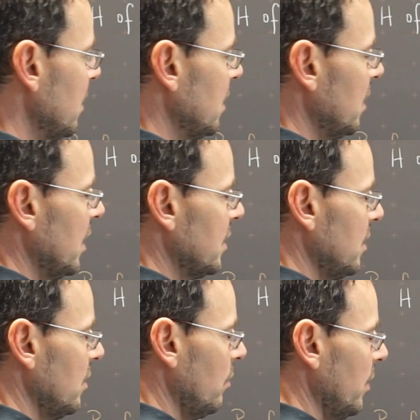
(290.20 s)
this
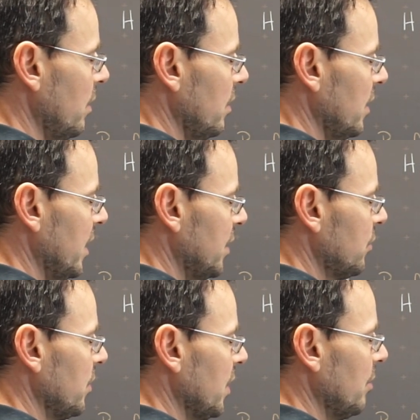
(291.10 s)
index here with the
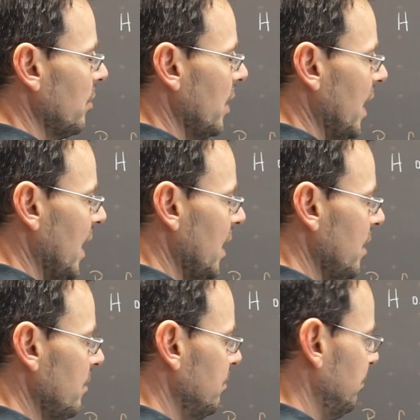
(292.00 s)
natural number
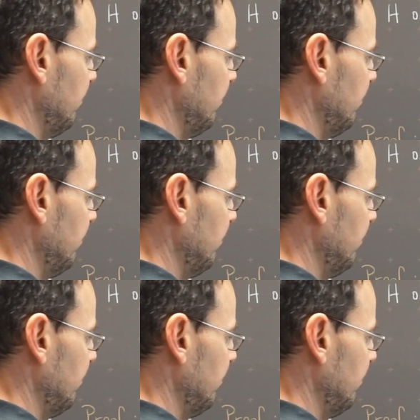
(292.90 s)
n.